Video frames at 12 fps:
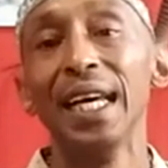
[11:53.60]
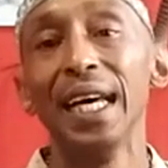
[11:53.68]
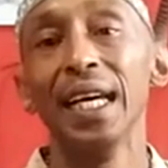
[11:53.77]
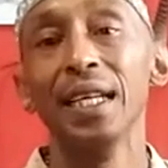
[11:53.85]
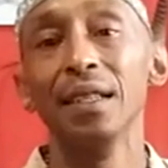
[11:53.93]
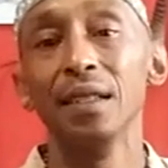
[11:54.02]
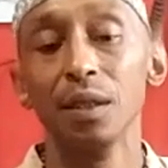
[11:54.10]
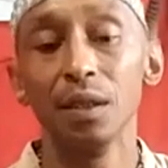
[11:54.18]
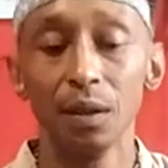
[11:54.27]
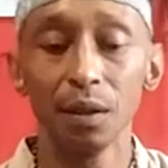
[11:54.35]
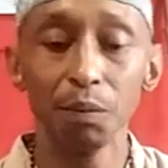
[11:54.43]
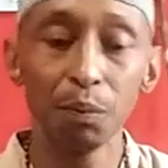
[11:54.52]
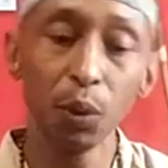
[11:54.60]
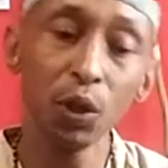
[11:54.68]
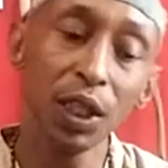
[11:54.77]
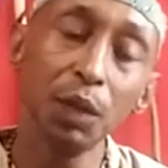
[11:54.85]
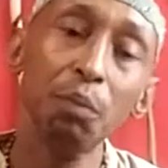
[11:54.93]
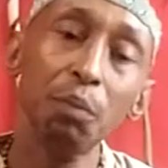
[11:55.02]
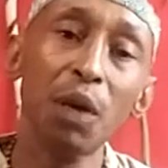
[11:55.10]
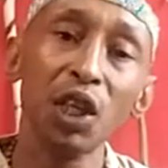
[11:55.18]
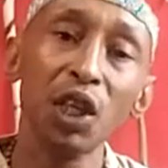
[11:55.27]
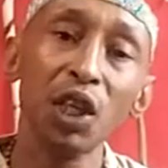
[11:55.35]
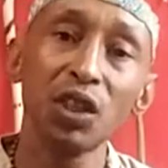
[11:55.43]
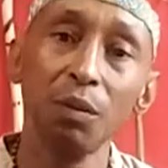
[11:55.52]
and put in
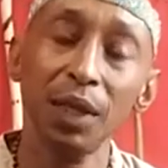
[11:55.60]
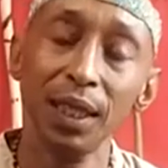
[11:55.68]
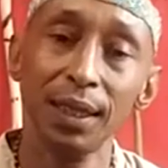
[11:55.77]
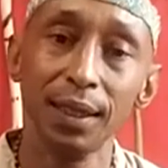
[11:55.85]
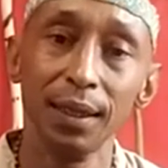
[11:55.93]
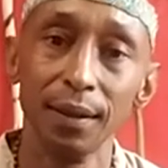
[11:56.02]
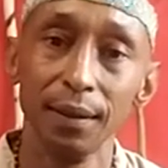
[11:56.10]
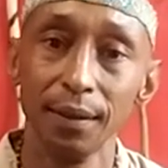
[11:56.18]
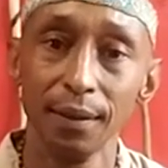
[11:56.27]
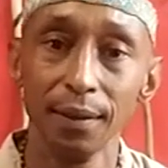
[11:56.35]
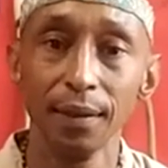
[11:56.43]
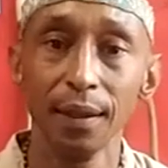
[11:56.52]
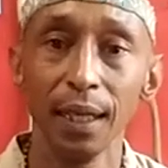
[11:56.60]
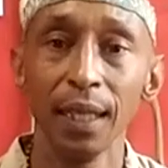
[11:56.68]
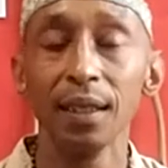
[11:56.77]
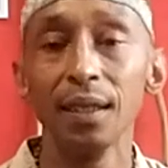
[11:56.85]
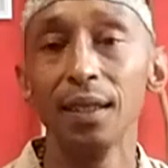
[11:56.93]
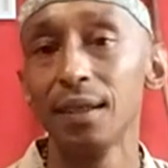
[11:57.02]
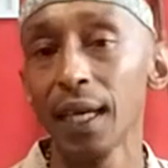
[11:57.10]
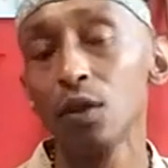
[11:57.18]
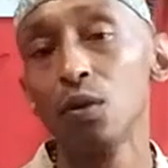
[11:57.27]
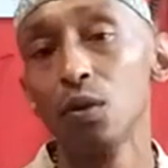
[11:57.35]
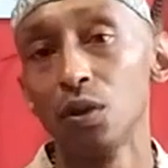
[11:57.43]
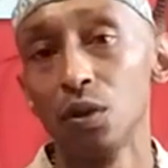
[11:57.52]
mushed medicine until it
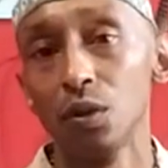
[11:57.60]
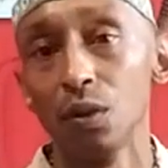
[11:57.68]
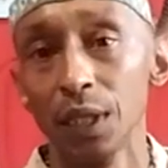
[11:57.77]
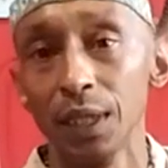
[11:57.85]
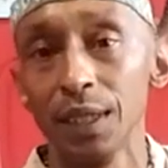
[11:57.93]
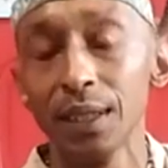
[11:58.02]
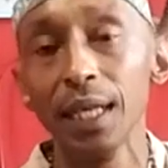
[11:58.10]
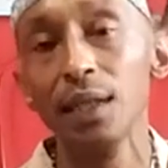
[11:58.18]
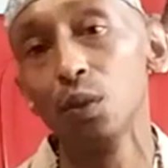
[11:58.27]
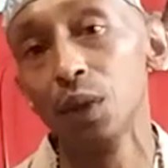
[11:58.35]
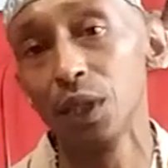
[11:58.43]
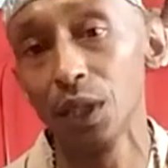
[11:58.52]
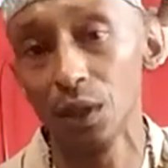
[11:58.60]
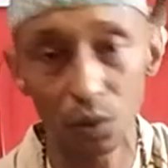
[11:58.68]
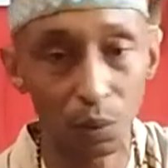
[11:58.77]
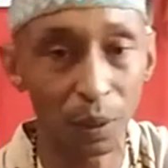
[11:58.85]
tattoos you and stays within you.